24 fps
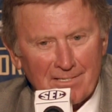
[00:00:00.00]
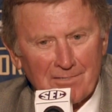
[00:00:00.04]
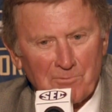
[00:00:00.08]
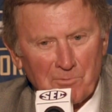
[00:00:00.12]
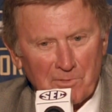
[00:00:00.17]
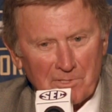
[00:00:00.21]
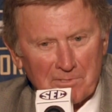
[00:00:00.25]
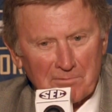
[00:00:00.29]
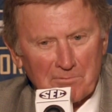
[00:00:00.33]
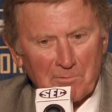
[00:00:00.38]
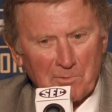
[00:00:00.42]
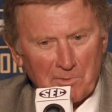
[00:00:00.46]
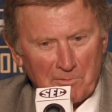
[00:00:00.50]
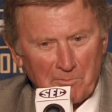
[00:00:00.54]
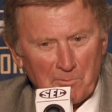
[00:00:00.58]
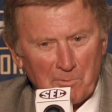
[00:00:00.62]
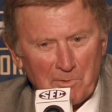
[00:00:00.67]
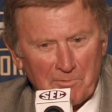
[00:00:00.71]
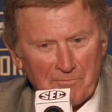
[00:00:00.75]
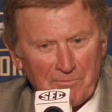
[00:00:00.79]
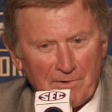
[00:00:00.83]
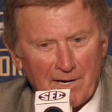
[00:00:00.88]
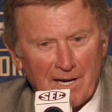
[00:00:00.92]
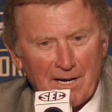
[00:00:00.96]
we're, we're,
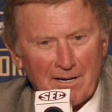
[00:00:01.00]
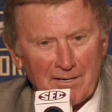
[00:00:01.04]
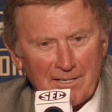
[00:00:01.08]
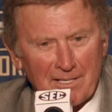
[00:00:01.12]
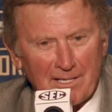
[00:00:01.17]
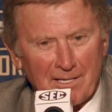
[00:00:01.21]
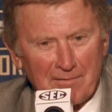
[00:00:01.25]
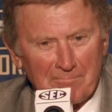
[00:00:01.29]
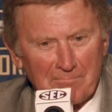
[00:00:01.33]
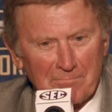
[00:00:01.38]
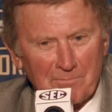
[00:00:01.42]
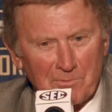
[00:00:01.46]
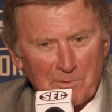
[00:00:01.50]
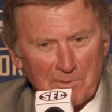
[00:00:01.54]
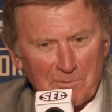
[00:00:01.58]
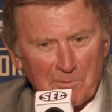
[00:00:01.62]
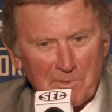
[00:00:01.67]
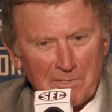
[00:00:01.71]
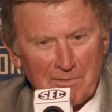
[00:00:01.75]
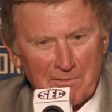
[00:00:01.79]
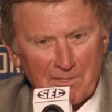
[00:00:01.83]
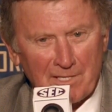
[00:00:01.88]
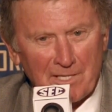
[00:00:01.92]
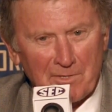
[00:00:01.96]
we're, fired up. We,
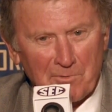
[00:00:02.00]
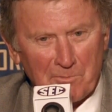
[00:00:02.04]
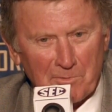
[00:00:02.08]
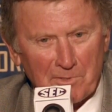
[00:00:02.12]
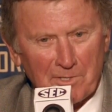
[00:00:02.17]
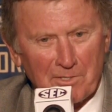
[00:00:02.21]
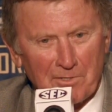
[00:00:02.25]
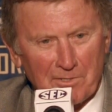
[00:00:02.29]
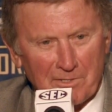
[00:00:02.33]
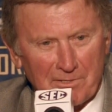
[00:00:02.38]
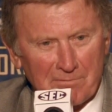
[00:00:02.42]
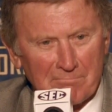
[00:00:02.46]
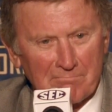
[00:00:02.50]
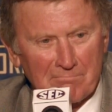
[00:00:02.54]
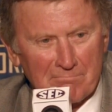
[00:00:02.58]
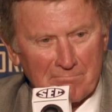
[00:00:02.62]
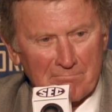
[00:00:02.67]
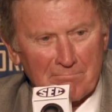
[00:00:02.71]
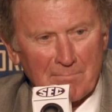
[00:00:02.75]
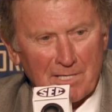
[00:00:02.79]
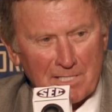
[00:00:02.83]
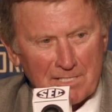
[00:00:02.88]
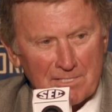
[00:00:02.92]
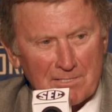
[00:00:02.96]
we think we're going
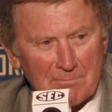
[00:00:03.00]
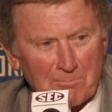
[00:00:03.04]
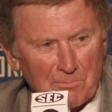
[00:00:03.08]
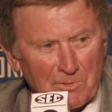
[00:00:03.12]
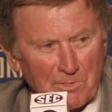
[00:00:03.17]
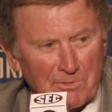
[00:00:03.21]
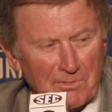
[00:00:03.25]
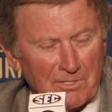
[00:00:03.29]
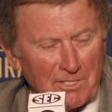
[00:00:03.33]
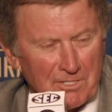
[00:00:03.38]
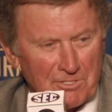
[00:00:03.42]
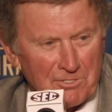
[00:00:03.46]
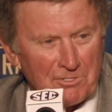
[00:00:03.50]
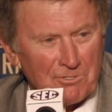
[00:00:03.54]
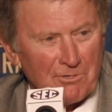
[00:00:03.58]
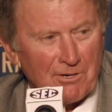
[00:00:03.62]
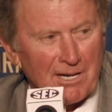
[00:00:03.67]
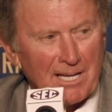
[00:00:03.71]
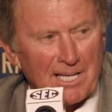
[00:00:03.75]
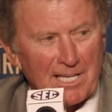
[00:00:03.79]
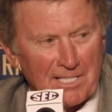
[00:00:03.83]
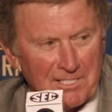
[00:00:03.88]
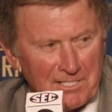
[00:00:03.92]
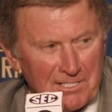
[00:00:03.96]
to make some real good
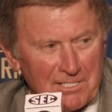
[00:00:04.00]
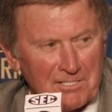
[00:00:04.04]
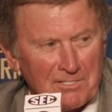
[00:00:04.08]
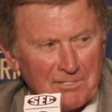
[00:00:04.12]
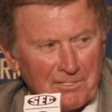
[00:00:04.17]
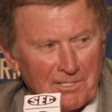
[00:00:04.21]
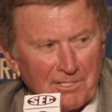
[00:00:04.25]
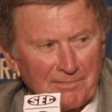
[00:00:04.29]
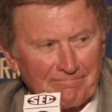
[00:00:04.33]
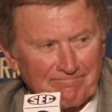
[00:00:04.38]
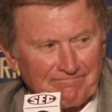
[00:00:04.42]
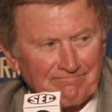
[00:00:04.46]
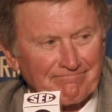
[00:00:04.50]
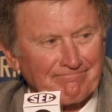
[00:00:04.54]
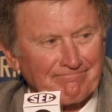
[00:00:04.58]
strides this year.